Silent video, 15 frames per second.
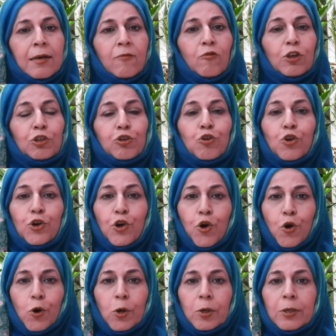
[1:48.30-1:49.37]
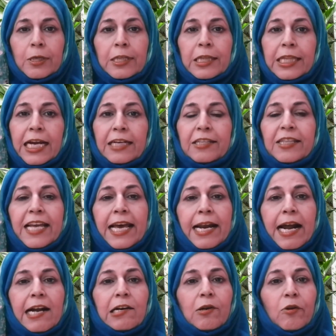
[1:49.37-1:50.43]
we should know that there
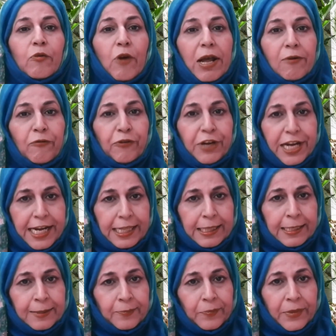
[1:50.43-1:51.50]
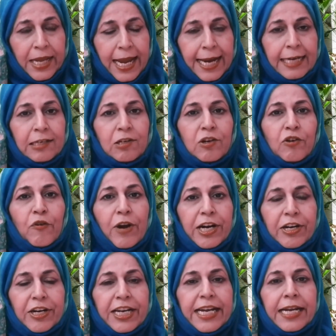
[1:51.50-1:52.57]
are 12 teeth and
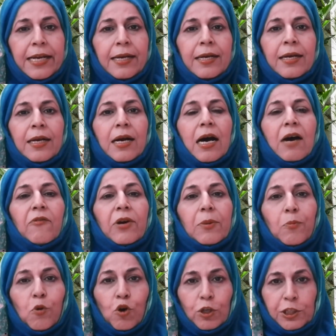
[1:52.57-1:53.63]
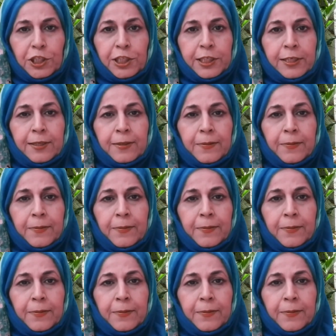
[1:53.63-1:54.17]
20 our moles.